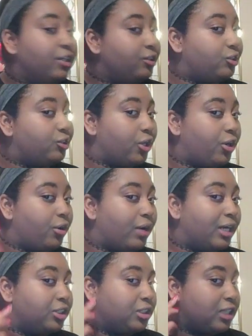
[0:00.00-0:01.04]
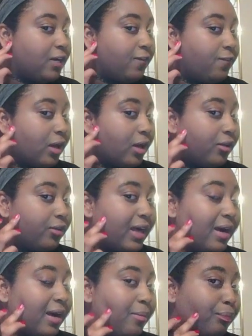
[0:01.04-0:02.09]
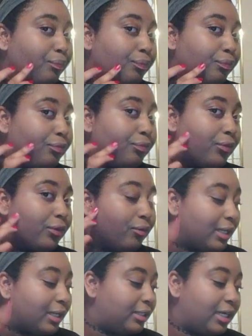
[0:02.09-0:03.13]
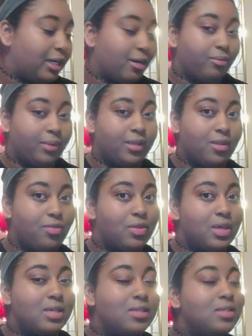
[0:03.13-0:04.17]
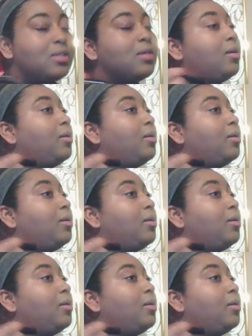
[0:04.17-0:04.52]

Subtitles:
so I just kind of follow that right there with this.